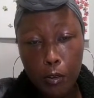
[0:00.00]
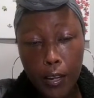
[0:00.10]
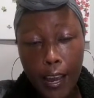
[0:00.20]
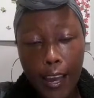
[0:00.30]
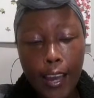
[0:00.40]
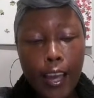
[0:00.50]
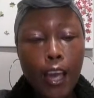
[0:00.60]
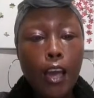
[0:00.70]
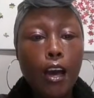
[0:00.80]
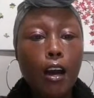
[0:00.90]
Okay.
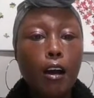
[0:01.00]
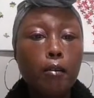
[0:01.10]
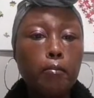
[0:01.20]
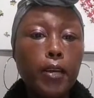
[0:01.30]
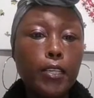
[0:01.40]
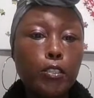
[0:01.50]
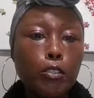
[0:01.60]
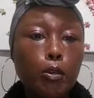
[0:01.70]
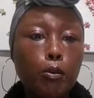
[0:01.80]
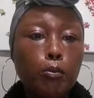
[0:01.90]
And
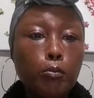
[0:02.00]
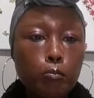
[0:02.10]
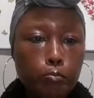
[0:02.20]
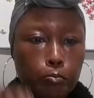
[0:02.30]
so